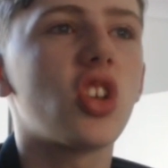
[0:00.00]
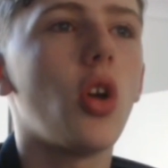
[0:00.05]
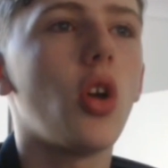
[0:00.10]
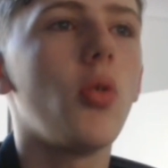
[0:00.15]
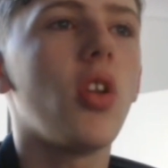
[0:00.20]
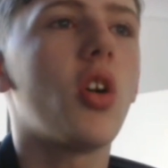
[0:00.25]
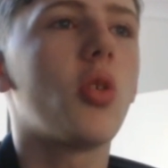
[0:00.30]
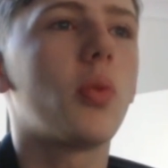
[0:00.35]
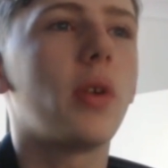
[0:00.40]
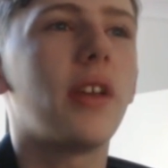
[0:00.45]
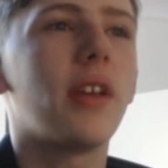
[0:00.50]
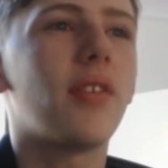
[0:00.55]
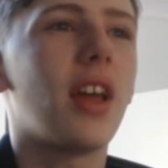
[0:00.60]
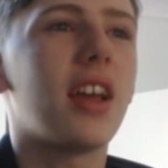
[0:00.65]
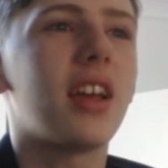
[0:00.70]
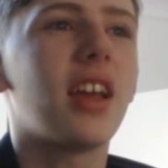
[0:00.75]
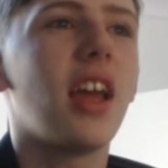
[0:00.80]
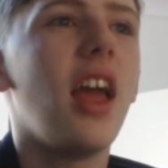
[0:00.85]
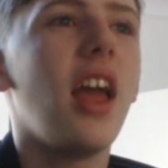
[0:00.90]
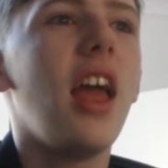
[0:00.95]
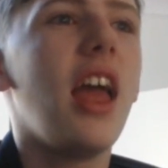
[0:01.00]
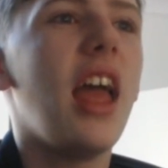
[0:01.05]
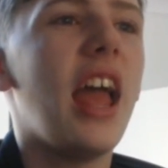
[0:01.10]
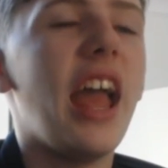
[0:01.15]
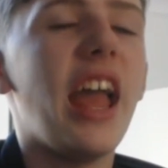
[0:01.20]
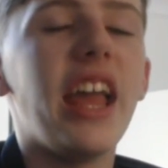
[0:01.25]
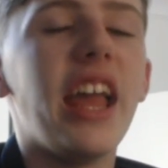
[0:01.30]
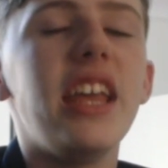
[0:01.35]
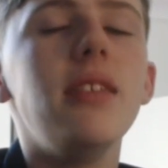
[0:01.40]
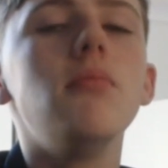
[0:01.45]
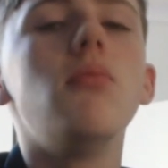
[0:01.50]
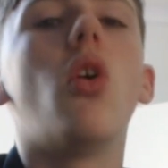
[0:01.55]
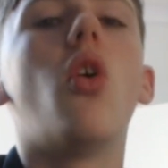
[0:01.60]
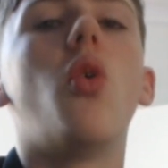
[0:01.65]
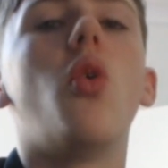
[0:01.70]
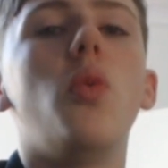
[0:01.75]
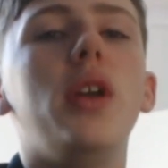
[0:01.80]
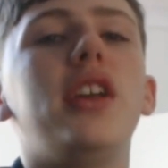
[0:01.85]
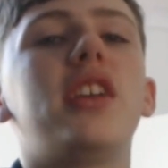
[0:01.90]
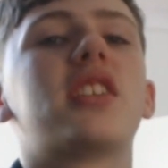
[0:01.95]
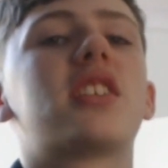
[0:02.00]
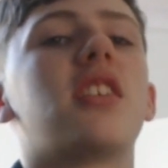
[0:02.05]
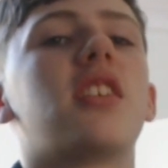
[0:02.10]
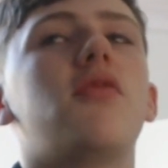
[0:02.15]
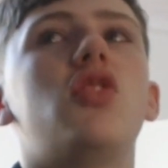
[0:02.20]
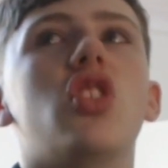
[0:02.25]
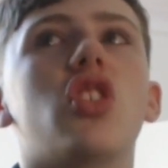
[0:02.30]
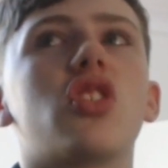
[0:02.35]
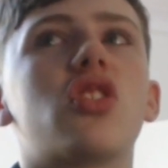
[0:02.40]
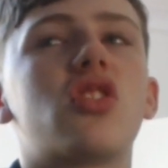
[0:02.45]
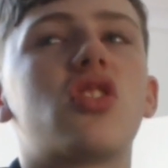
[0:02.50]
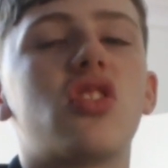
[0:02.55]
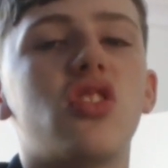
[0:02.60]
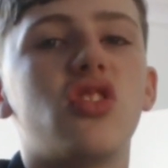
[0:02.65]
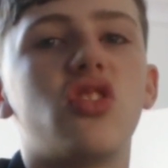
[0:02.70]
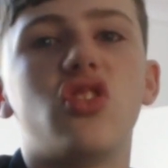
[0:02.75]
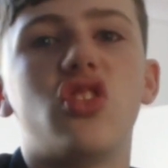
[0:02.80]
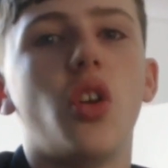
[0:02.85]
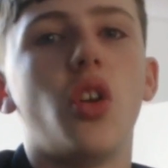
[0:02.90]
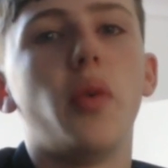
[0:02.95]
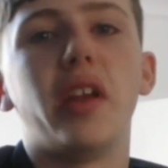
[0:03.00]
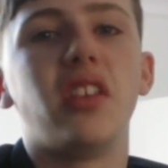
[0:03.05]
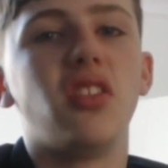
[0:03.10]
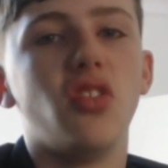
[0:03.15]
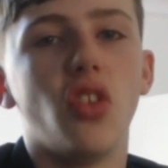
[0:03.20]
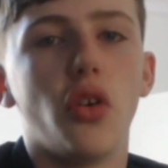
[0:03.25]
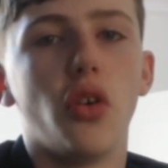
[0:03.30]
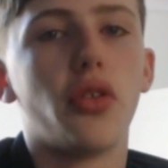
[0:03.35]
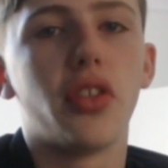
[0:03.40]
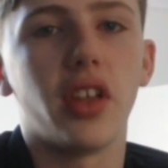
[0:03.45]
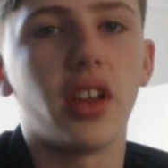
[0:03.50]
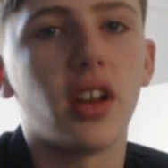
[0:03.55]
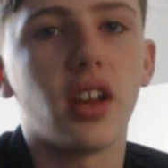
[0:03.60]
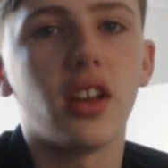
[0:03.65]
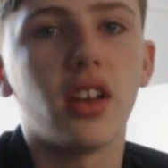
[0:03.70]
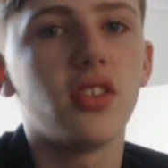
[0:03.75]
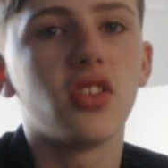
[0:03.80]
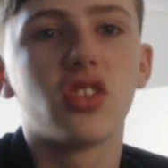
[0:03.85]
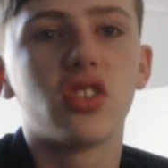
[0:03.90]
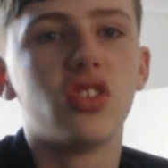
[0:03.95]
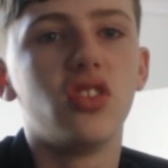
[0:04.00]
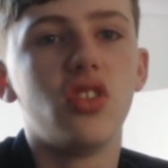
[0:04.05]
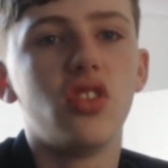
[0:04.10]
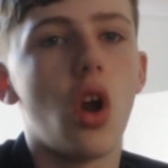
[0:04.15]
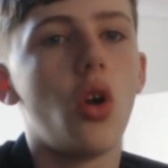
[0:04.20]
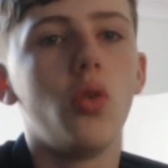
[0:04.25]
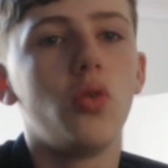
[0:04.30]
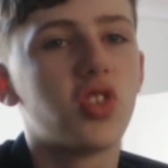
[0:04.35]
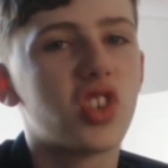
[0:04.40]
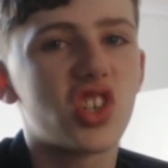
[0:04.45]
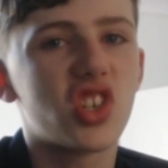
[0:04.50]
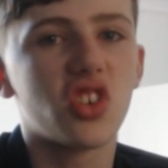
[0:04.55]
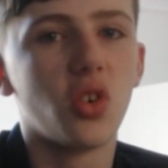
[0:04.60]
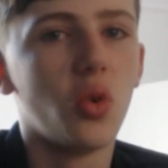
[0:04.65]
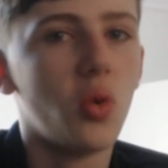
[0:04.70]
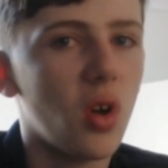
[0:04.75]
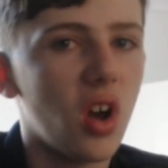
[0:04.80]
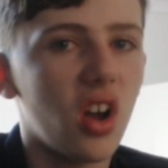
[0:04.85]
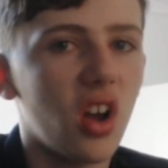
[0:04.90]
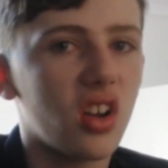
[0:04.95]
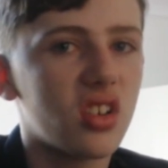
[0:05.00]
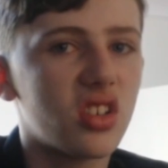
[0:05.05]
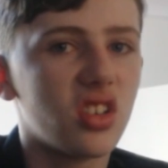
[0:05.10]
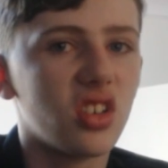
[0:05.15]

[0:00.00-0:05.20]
long. We have, like, 8 more weeks of just doing nothing. Like, there's no schoolwork to